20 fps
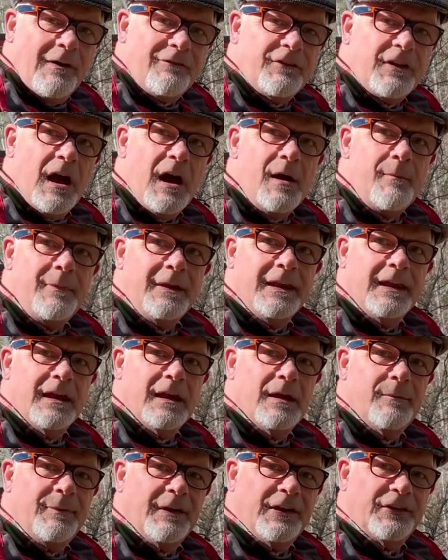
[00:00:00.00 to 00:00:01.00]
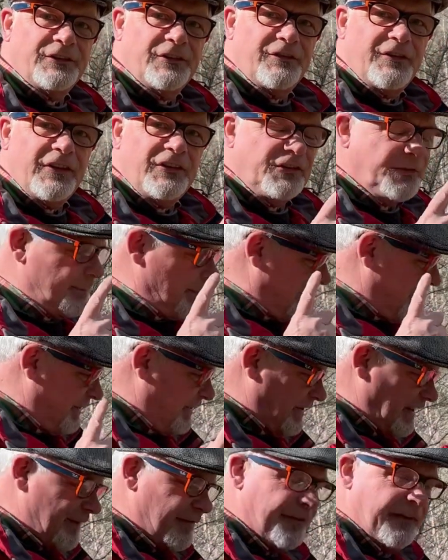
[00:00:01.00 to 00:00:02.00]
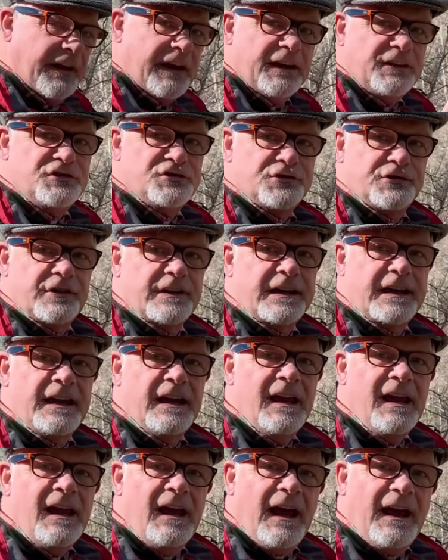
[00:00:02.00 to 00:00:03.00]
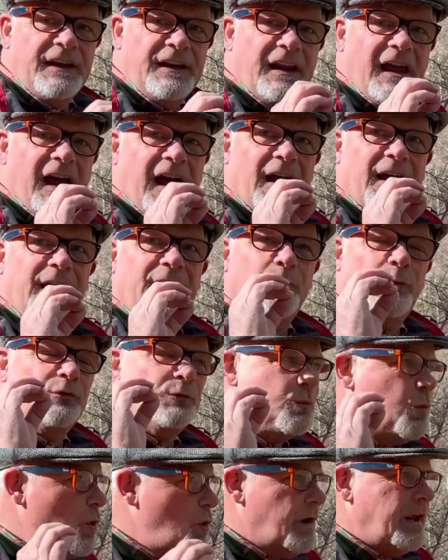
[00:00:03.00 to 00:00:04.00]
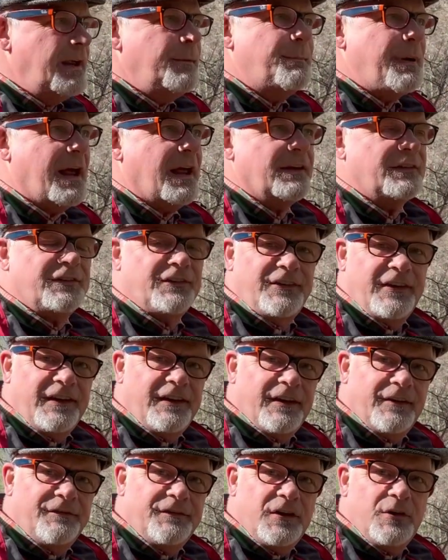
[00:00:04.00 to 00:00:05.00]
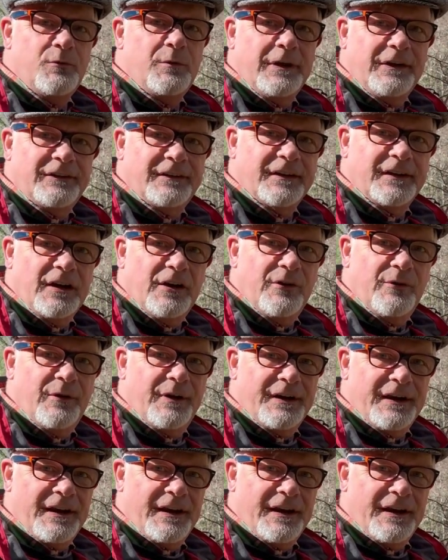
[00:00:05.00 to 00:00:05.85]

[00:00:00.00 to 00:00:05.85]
come here because of this specific tree, and I was walking past it a few weeks ago and I